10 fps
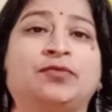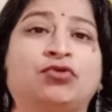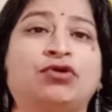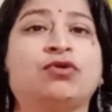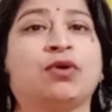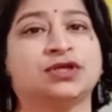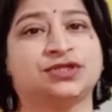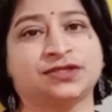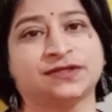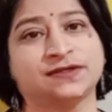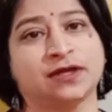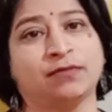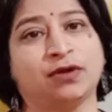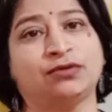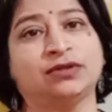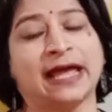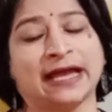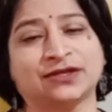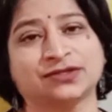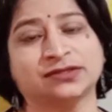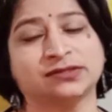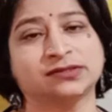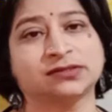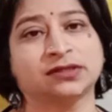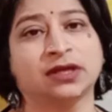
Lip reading: more conscious about the actions.